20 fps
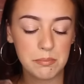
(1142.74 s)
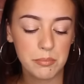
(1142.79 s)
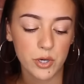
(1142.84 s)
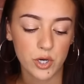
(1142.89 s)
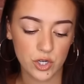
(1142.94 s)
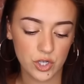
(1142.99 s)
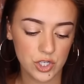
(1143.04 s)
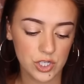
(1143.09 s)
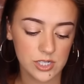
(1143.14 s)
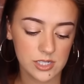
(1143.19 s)

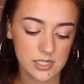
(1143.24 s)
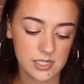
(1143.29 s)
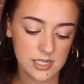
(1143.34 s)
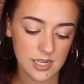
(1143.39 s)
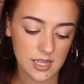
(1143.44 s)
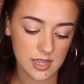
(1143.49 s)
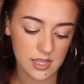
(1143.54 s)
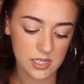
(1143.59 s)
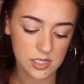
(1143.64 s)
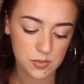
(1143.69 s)
purchased
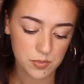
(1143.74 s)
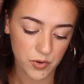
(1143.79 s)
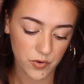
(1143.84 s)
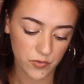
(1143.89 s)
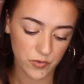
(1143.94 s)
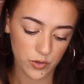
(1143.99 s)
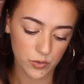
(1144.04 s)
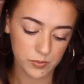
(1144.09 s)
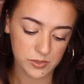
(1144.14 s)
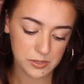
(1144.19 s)
this
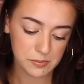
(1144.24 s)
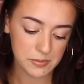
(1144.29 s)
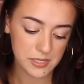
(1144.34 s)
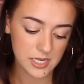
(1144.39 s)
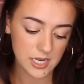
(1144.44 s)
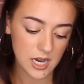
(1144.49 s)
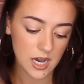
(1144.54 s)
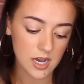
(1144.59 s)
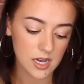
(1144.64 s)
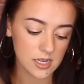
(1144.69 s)
perfume is
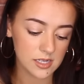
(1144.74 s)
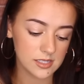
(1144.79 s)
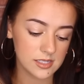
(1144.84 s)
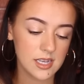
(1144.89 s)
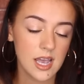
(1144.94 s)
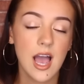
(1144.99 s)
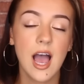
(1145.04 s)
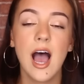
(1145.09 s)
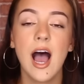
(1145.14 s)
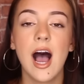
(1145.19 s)

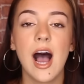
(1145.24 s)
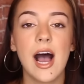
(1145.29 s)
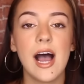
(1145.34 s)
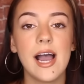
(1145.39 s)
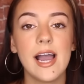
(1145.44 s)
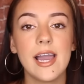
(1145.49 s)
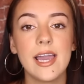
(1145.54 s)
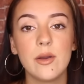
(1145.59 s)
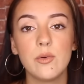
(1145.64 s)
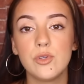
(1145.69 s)
because
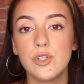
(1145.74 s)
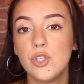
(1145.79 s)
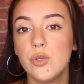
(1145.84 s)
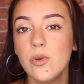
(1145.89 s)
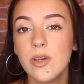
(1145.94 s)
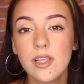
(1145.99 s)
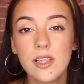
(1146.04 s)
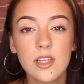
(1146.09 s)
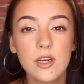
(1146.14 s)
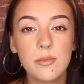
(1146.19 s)
I was
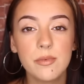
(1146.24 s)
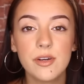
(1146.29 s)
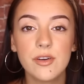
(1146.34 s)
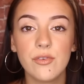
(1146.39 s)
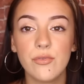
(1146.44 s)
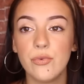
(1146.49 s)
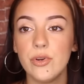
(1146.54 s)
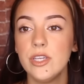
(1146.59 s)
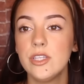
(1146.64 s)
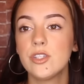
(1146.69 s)
doing a little bit
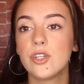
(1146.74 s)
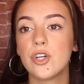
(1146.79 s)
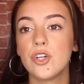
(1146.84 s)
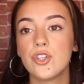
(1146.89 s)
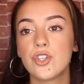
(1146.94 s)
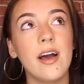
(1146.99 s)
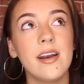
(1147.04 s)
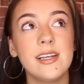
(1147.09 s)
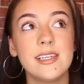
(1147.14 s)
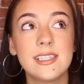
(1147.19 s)
of
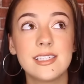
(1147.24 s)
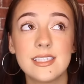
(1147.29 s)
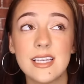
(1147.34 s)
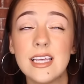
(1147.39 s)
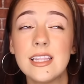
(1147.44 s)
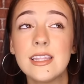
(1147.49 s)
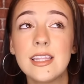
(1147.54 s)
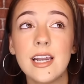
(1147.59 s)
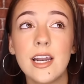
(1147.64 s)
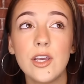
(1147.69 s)
research on a
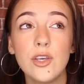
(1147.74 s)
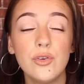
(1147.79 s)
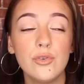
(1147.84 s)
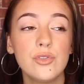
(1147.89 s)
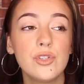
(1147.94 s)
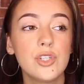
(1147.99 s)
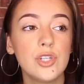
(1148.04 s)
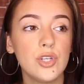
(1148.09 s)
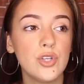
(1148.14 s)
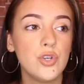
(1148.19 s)
scent that I
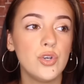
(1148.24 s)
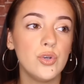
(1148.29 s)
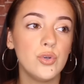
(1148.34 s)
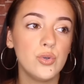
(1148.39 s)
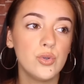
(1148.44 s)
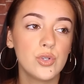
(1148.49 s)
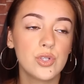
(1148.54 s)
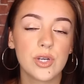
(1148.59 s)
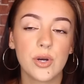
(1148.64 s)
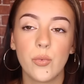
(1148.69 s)
used to
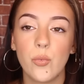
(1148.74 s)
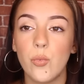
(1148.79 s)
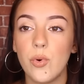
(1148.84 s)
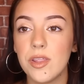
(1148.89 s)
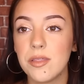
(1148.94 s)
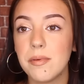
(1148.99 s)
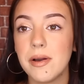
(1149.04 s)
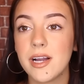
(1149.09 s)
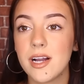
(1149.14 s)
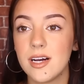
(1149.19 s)
use
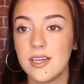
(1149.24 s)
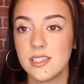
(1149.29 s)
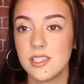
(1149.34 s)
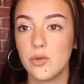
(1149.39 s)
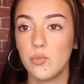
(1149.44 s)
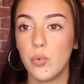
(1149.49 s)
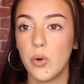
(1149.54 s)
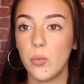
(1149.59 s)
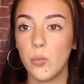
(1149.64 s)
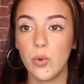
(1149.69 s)
with my
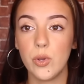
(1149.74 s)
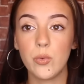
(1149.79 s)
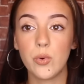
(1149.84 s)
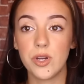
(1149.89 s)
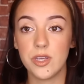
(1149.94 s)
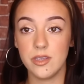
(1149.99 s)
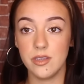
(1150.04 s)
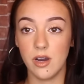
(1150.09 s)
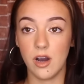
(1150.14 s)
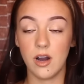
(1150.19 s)
cousin when we were
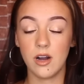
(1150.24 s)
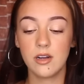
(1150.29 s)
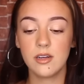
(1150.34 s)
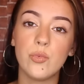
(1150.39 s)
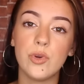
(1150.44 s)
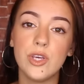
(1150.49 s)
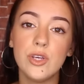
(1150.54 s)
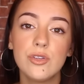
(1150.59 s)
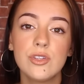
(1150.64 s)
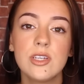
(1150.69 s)
young.
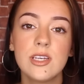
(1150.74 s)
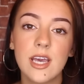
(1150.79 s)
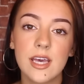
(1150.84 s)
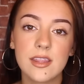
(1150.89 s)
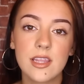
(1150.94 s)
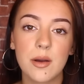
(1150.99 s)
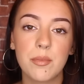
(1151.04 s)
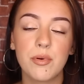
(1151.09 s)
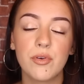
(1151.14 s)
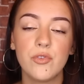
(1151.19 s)
We used to
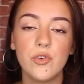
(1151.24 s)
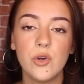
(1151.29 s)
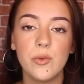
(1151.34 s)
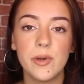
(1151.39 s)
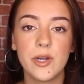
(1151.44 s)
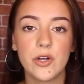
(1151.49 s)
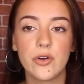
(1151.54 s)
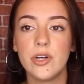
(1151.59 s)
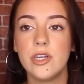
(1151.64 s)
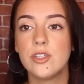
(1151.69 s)
get that perfume
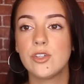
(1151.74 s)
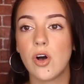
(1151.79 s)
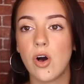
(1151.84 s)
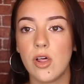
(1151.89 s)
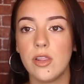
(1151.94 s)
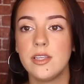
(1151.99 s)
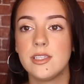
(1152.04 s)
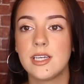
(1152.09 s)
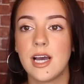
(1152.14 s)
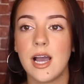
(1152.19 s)
in Greece
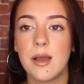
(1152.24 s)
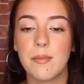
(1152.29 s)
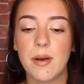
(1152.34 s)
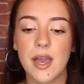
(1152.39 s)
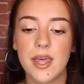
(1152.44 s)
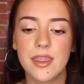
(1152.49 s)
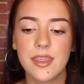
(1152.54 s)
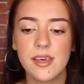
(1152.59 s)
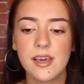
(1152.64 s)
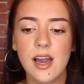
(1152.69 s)
all the time.
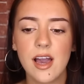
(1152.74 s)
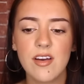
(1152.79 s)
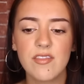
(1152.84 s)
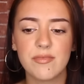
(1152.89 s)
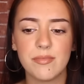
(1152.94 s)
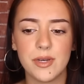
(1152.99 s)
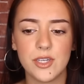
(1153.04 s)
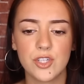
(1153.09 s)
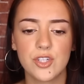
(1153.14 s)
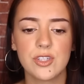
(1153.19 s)
I think
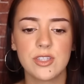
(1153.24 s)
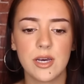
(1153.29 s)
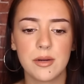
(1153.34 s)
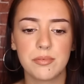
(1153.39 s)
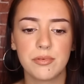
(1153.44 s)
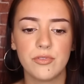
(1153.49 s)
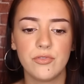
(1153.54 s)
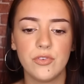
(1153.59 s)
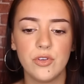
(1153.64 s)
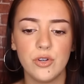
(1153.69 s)
I've mentioned
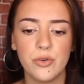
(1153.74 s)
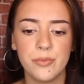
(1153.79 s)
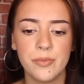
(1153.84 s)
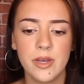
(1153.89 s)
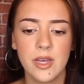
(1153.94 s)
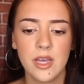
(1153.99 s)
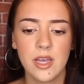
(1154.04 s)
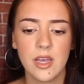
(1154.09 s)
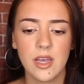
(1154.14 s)
that perfume